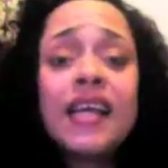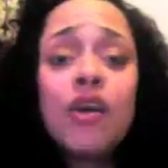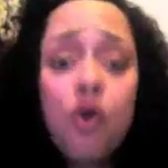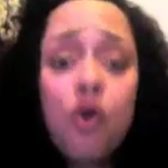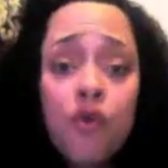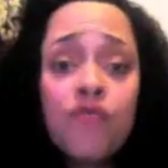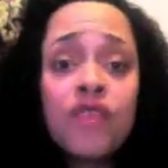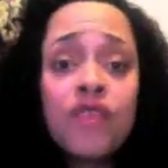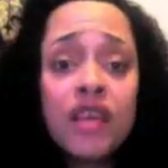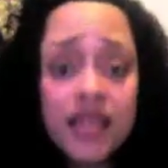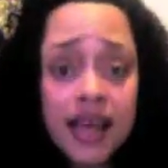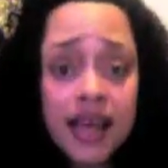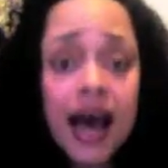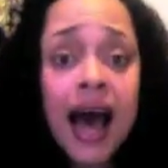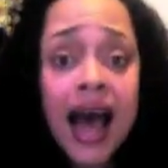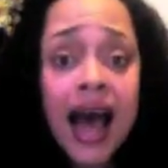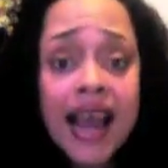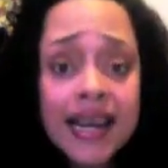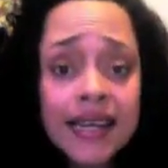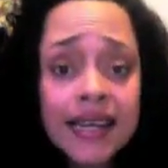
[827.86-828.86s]
over the
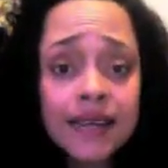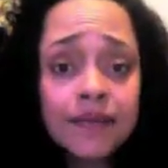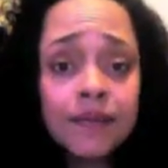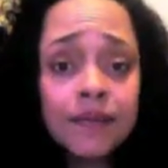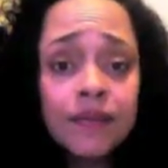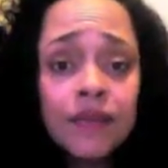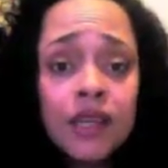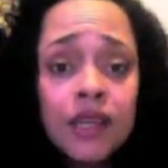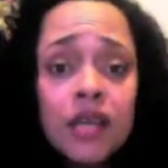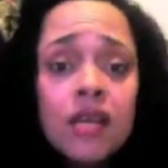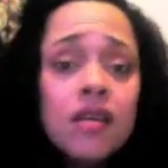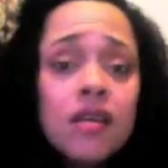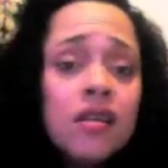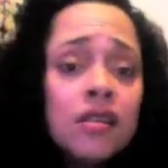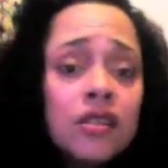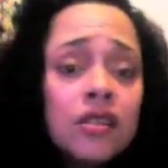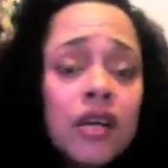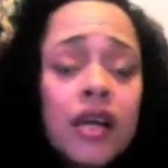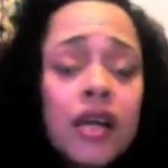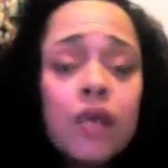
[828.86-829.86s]
island.
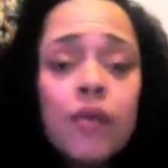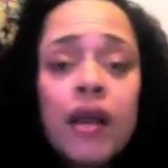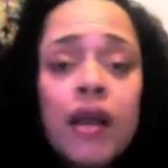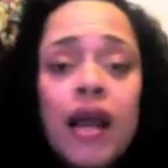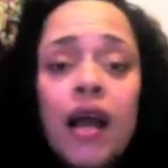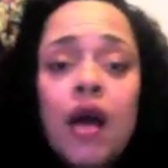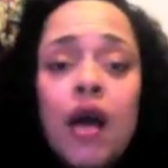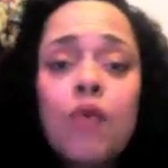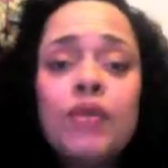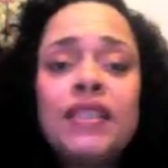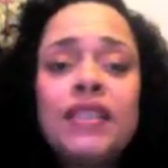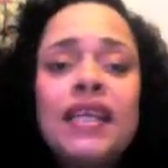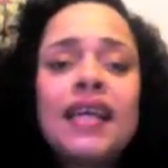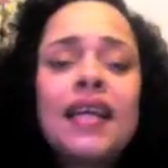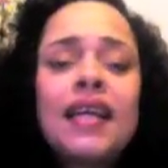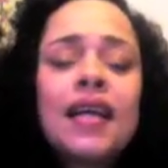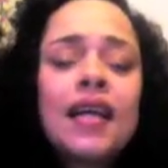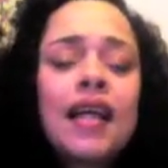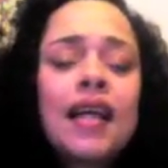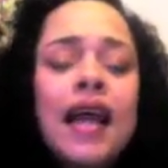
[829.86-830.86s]
So anyway, like I always say,
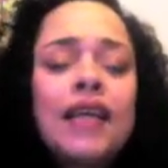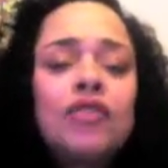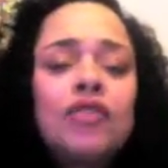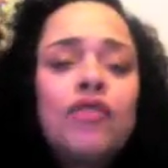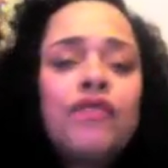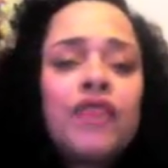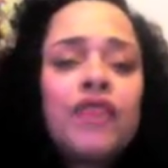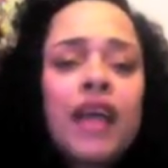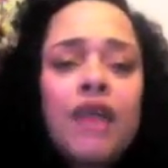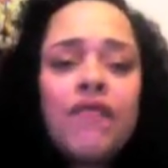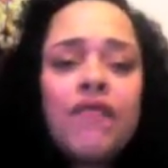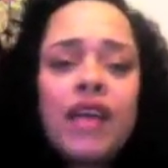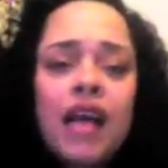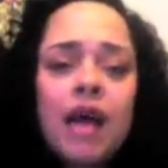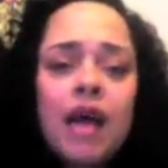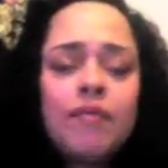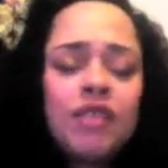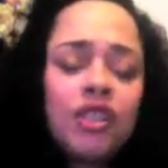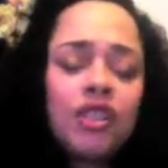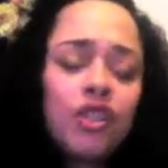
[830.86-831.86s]
click like, don't forget, rate,
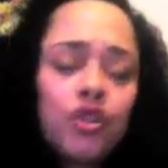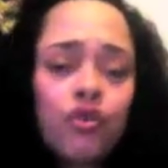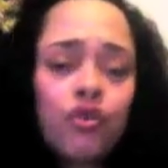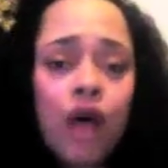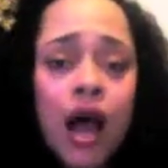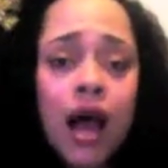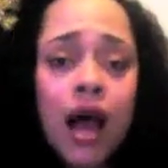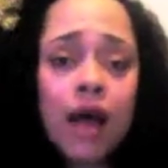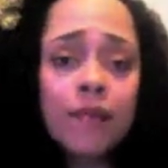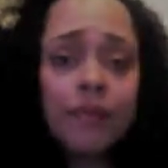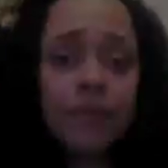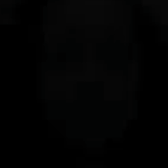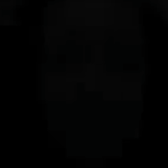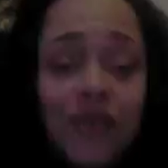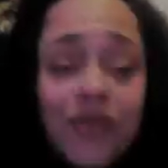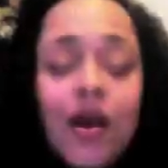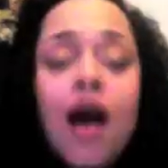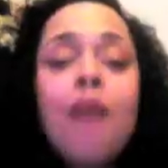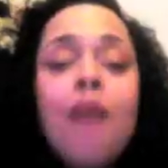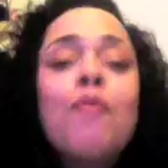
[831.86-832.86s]
comment, subscribe.
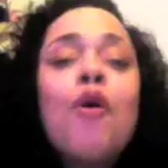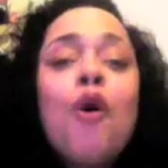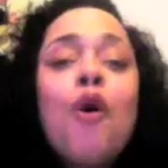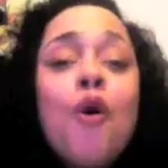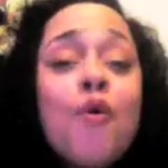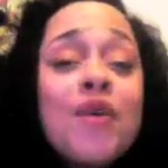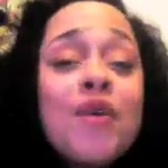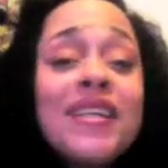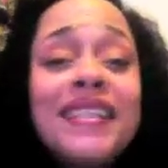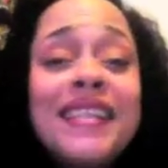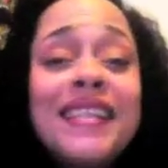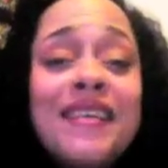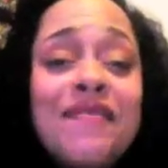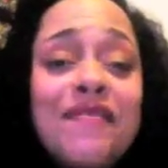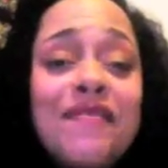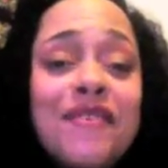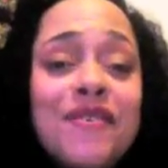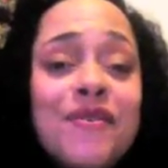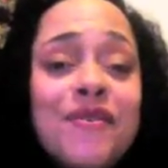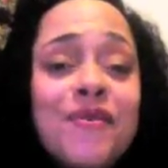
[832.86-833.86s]
I'm always here
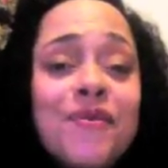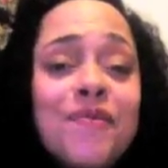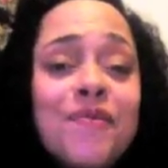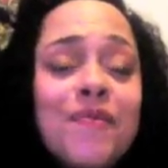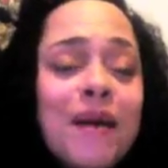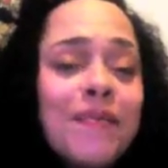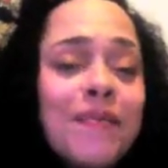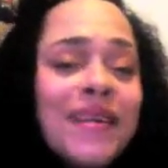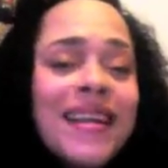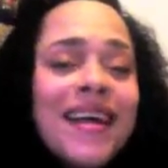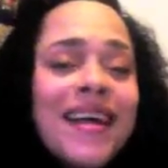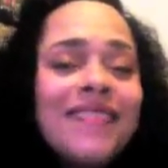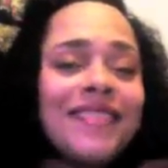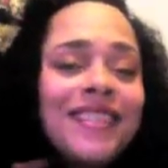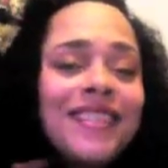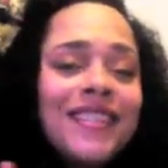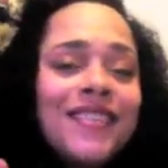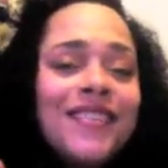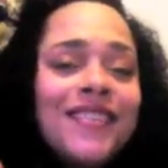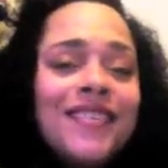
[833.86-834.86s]
for you. Mommy loves
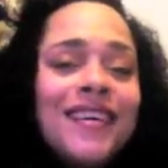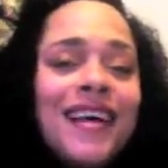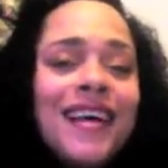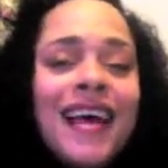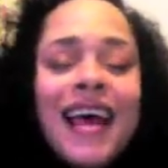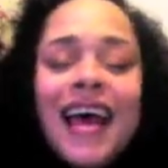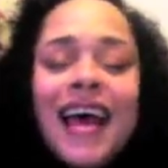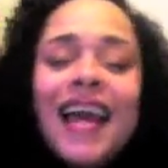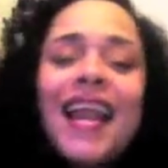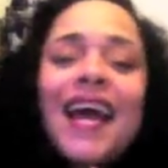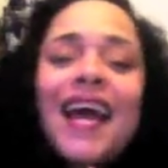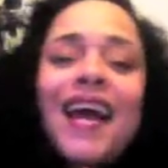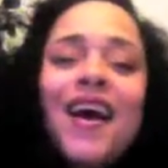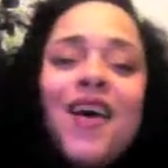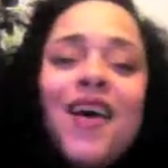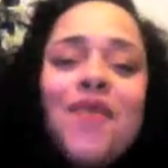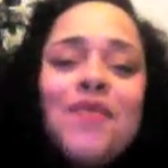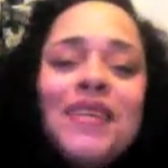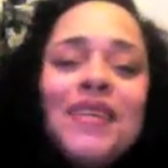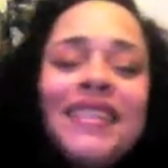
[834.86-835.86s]
you. And like I
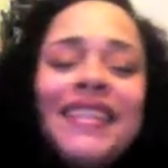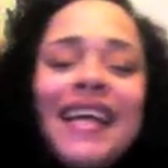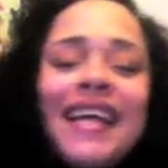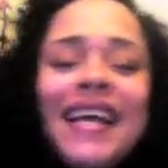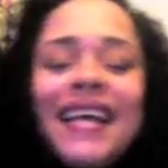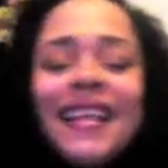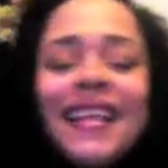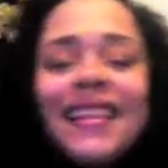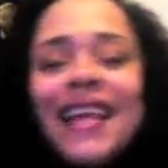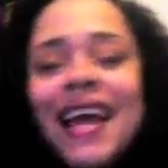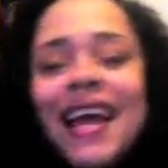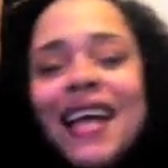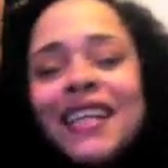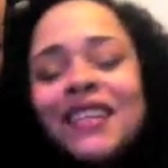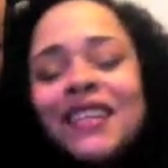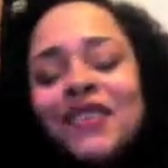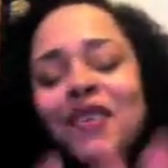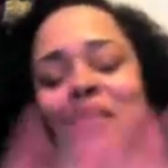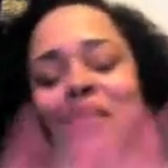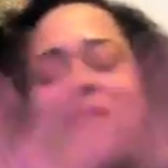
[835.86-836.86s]
always say, thanks
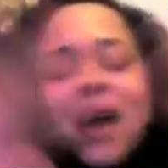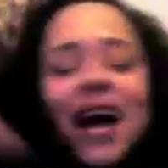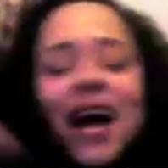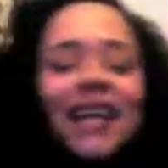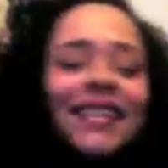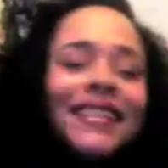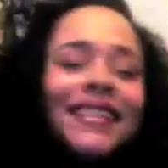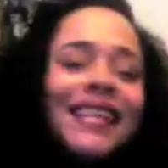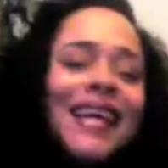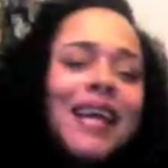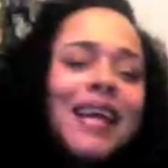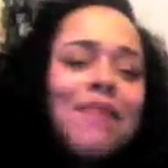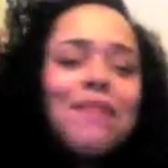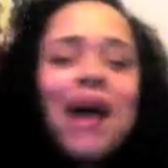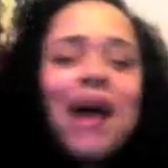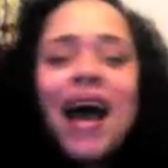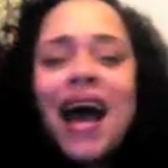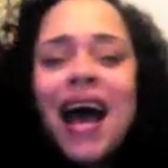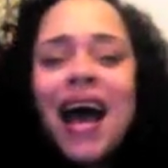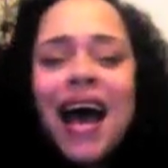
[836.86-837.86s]
for watching
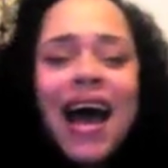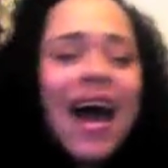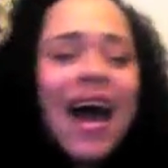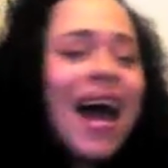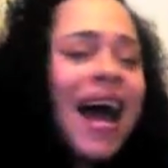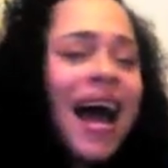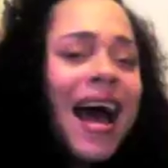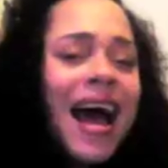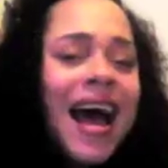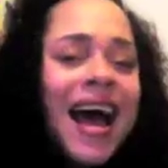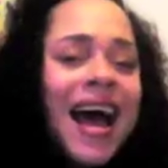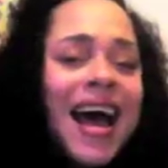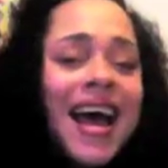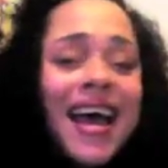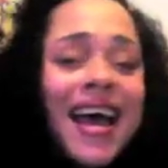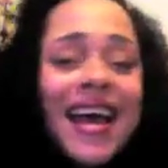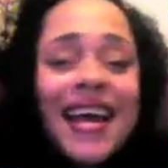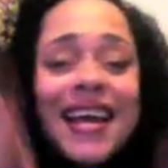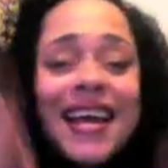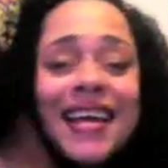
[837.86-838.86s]

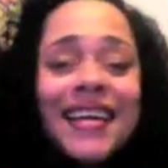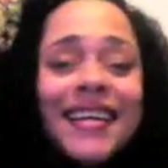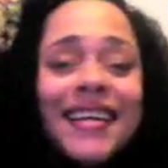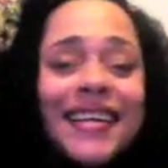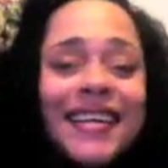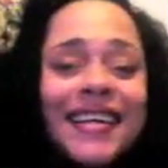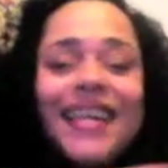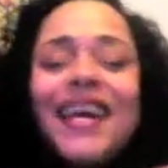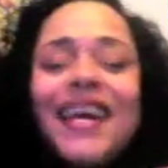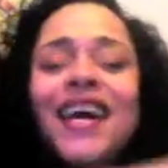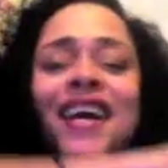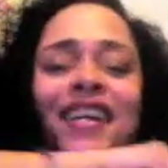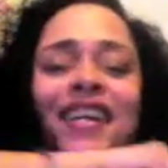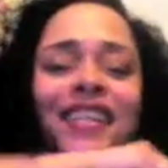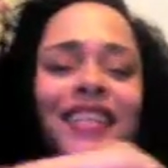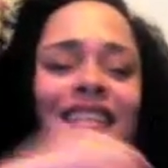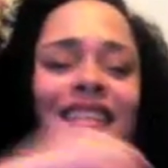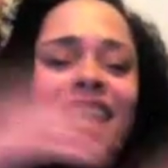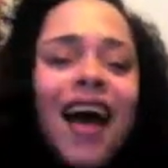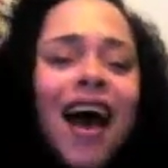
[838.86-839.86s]
my
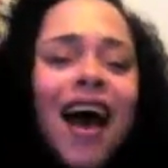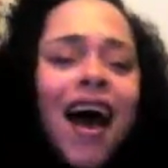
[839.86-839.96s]
show.